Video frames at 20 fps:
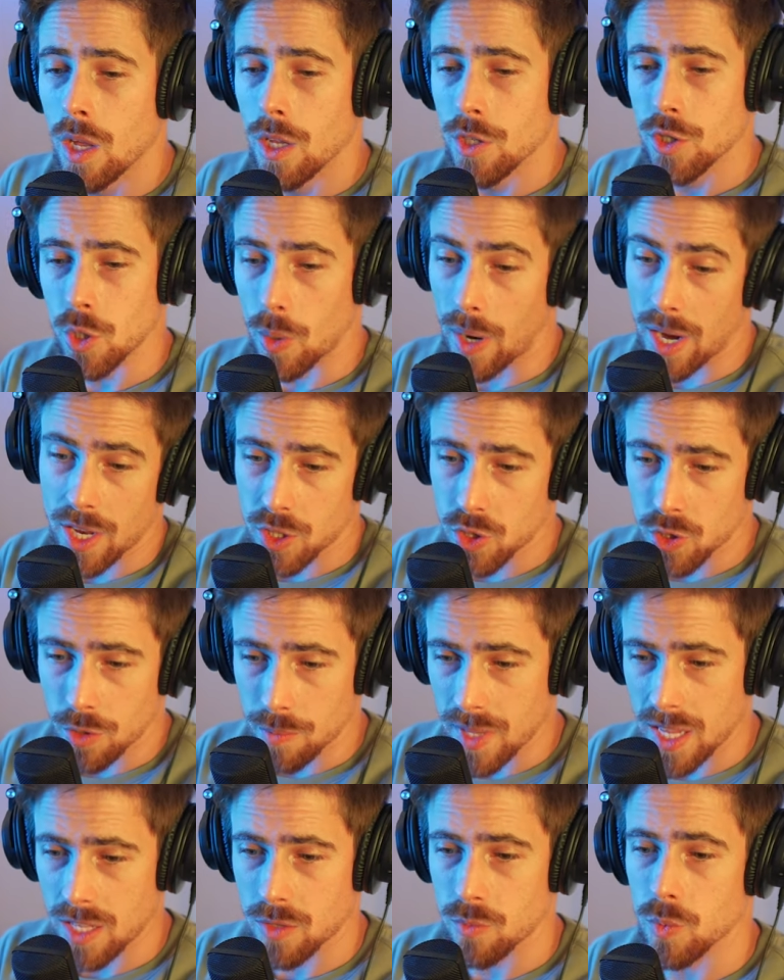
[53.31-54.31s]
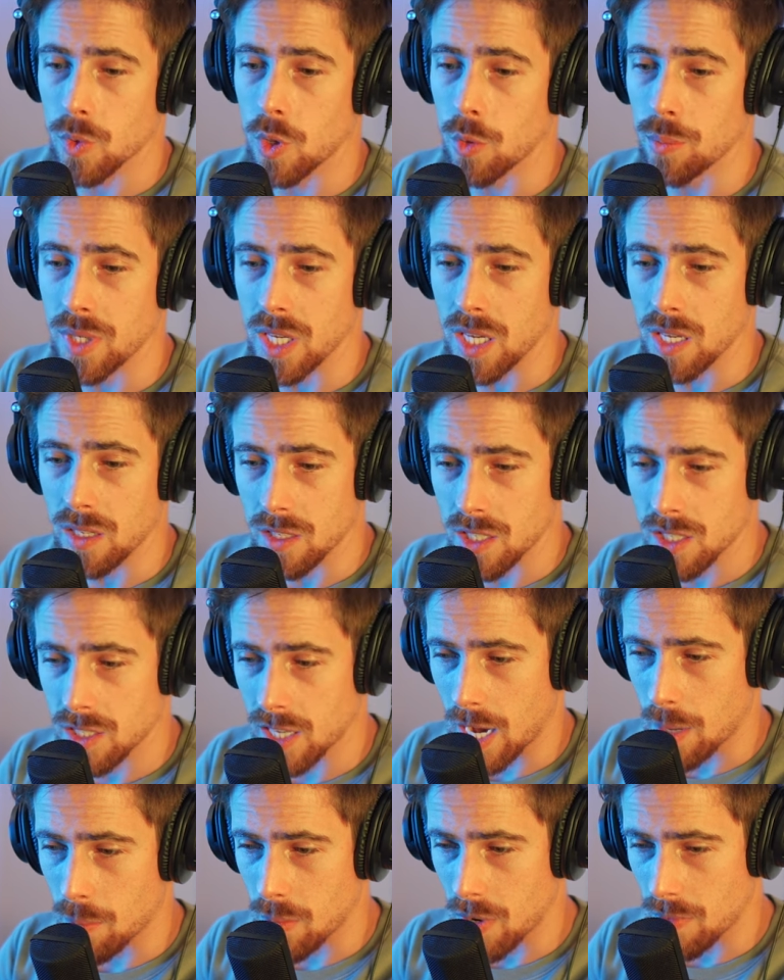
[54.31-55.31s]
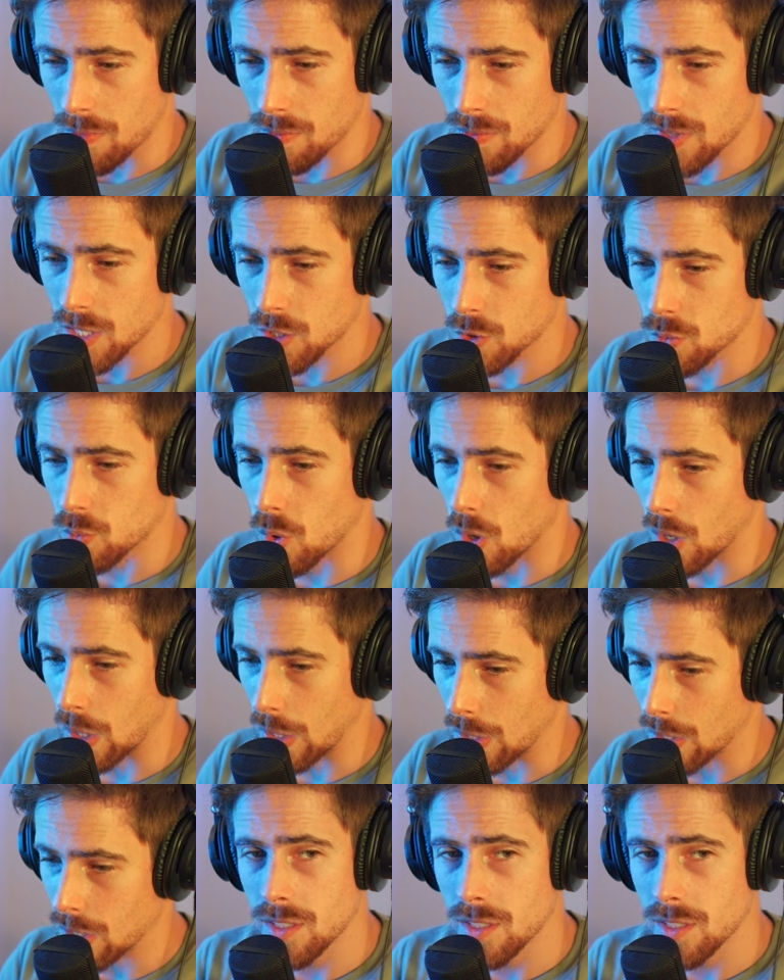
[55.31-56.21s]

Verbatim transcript: So I assume that will be the same in this one.